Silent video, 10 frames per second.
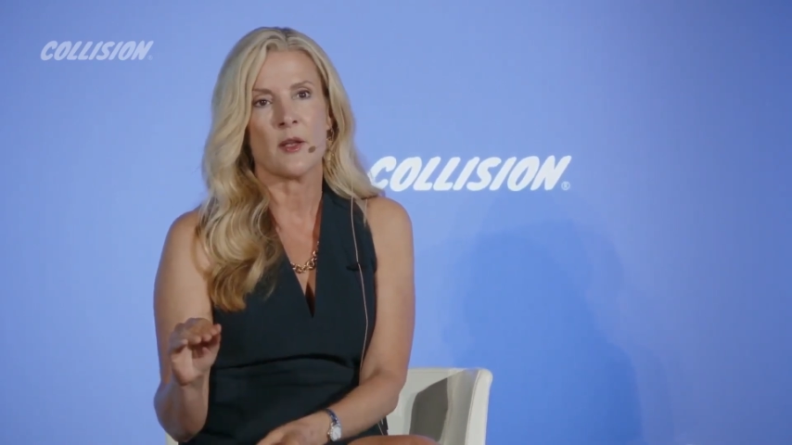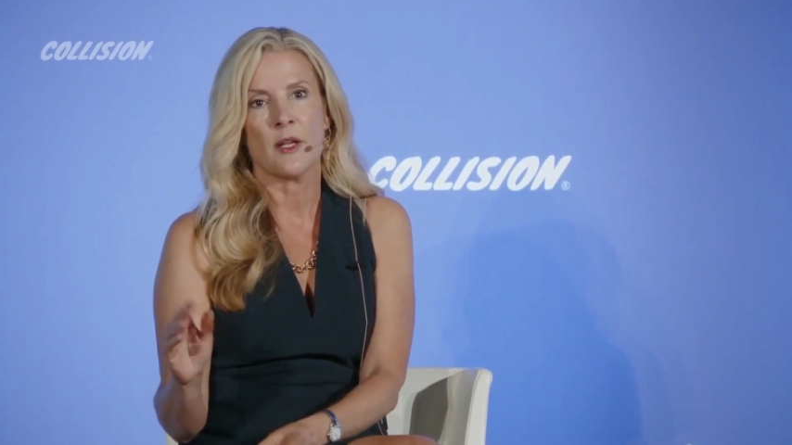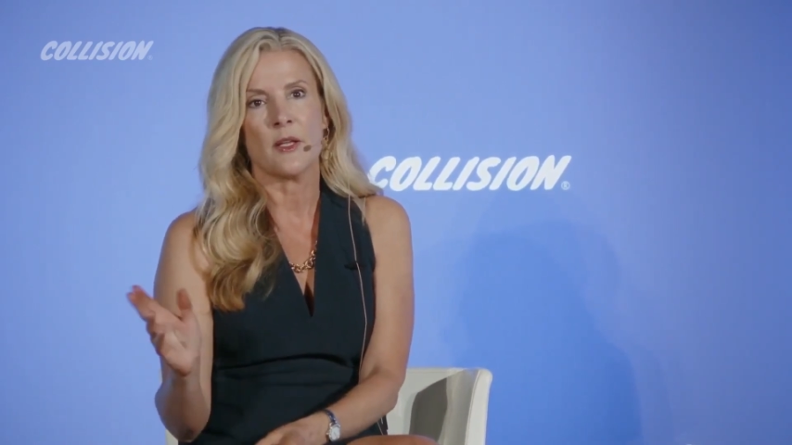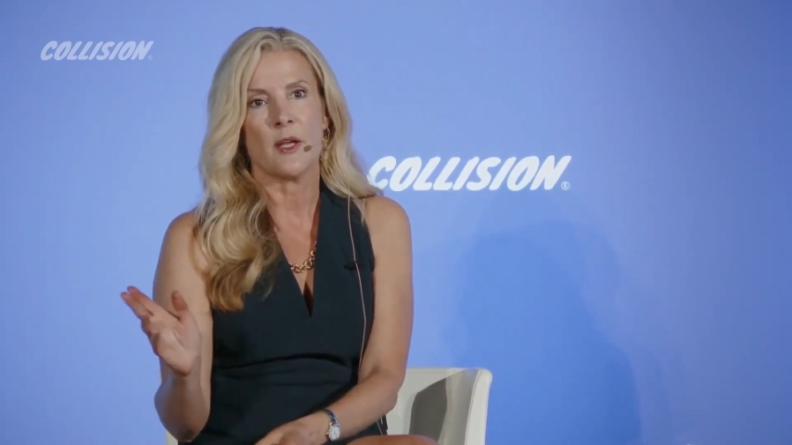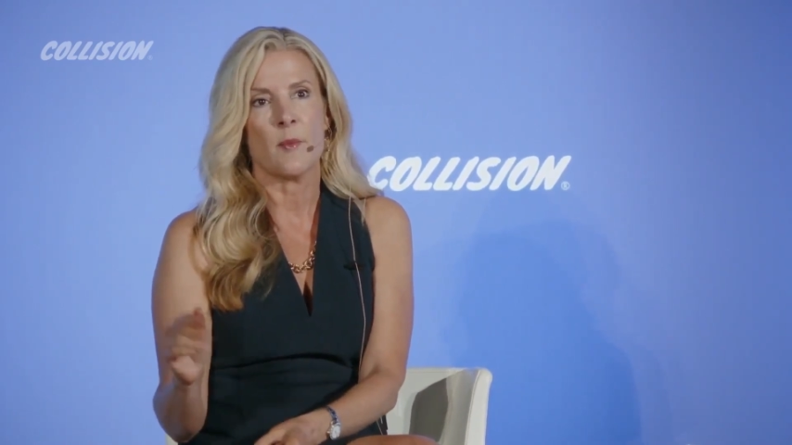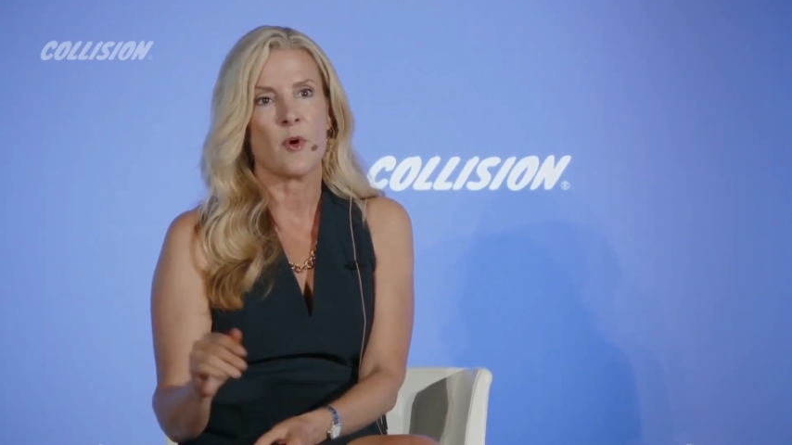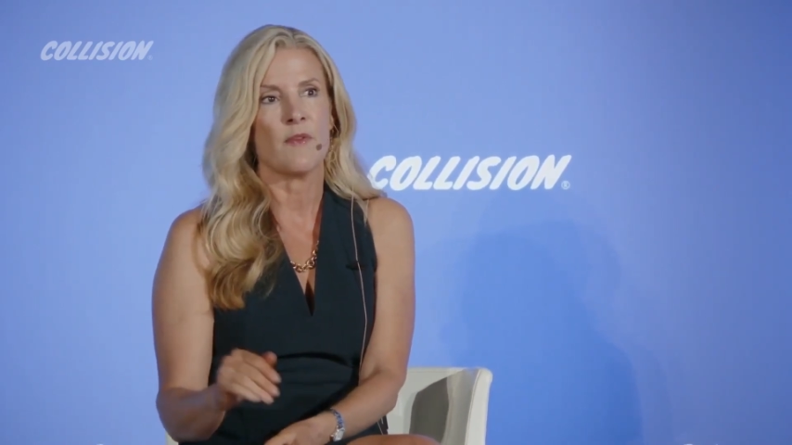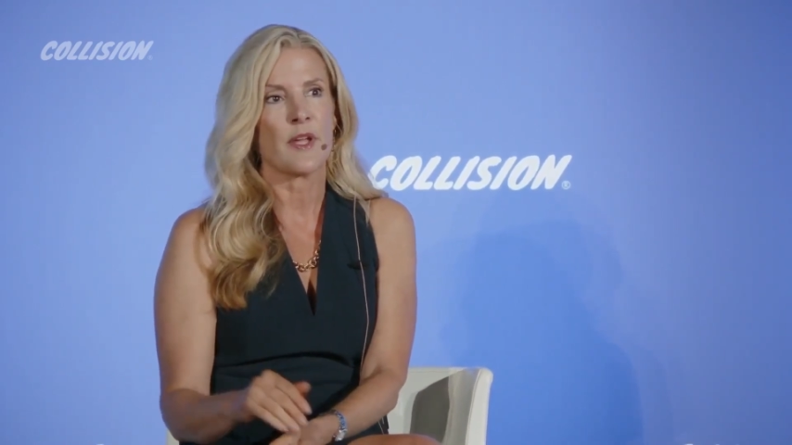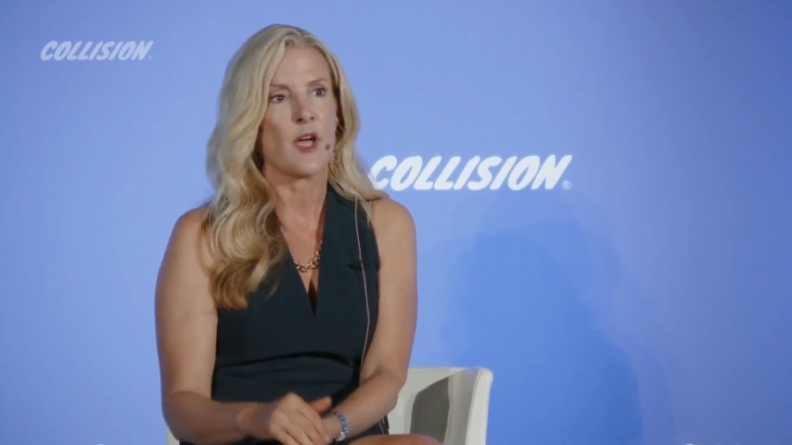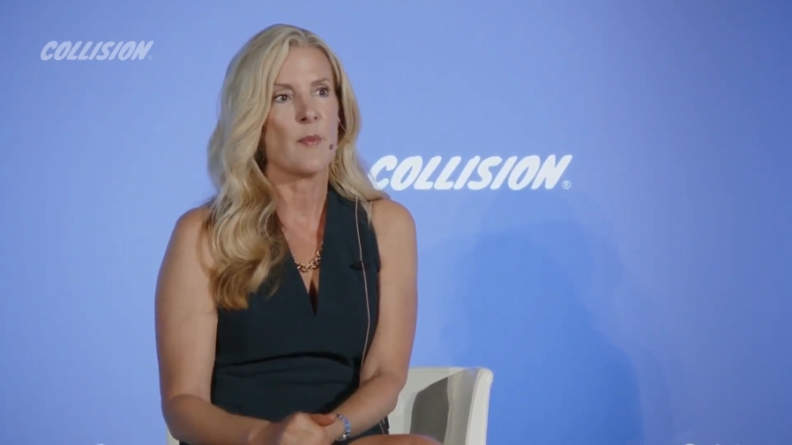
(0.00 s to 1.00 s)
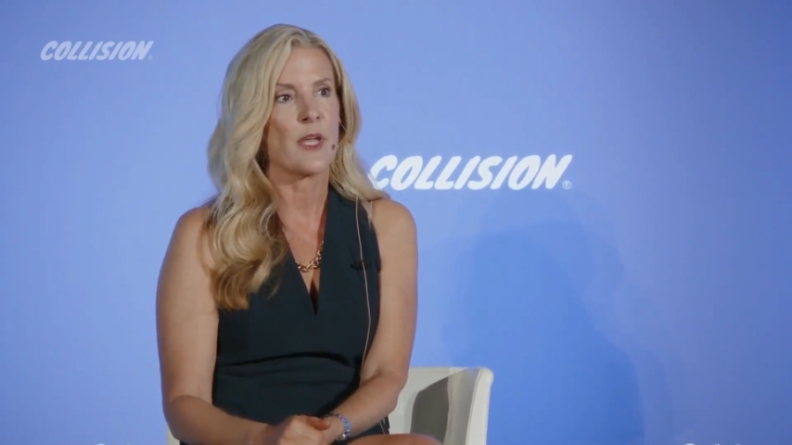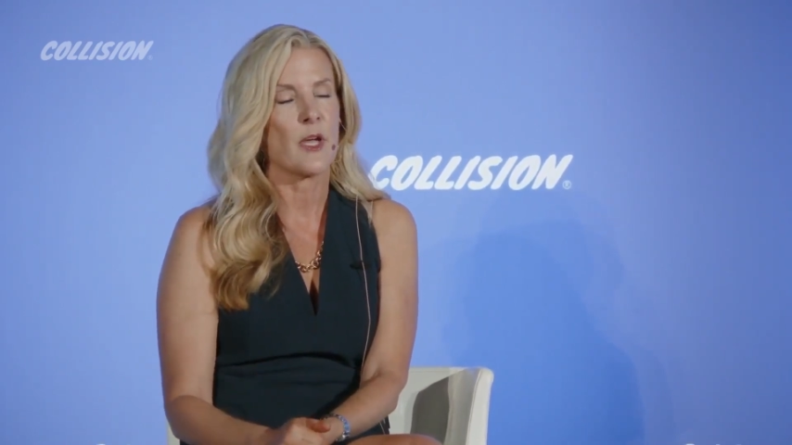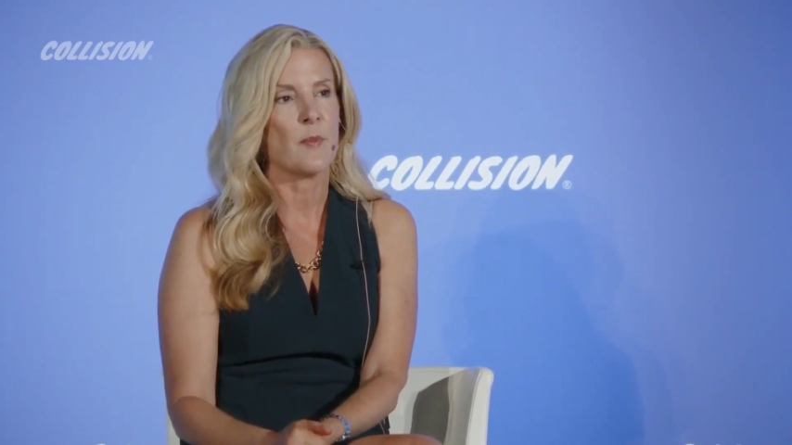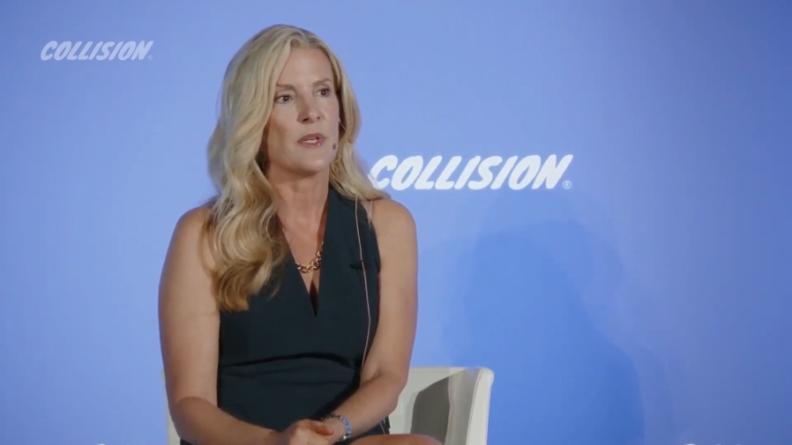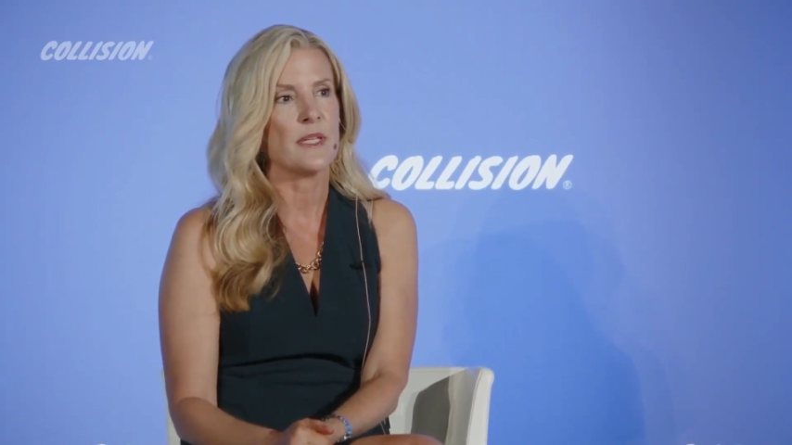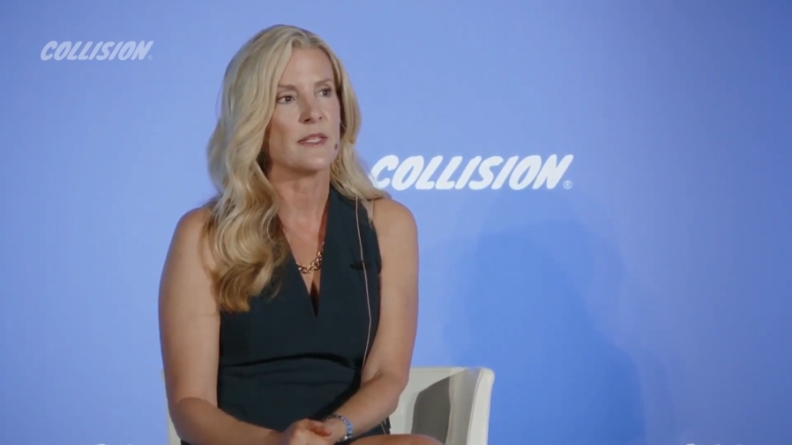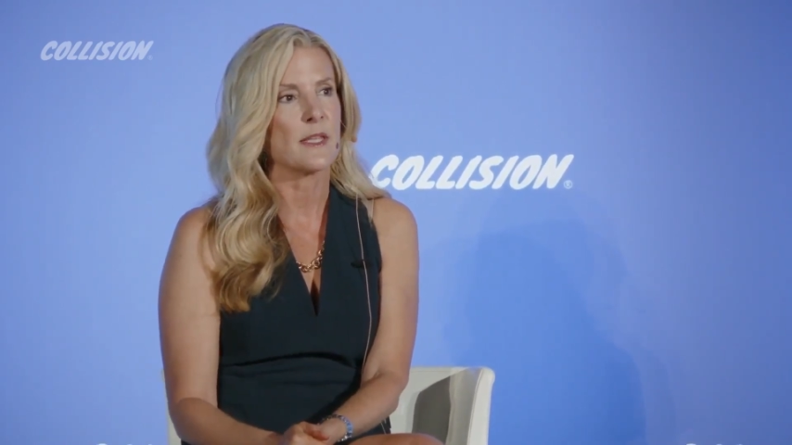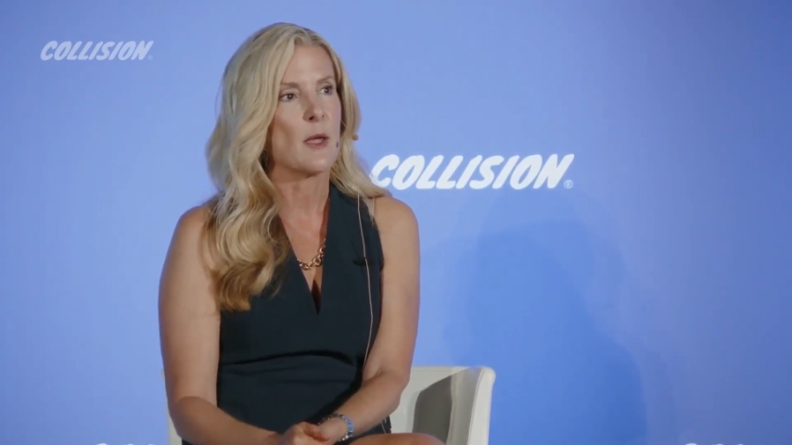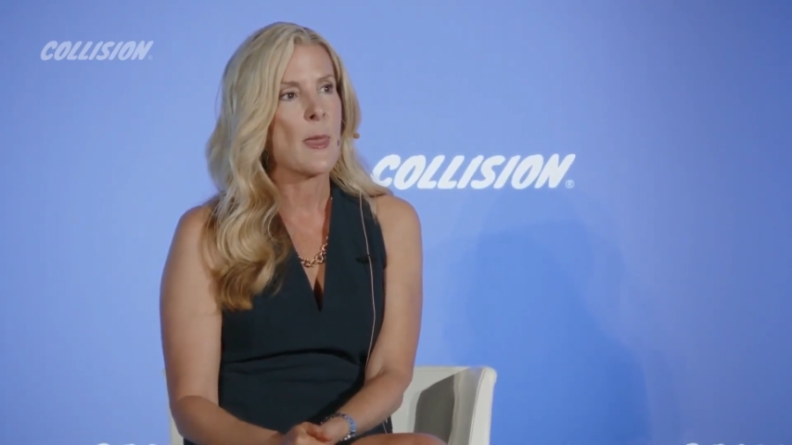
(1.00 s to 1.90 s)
and more of incumbent companies.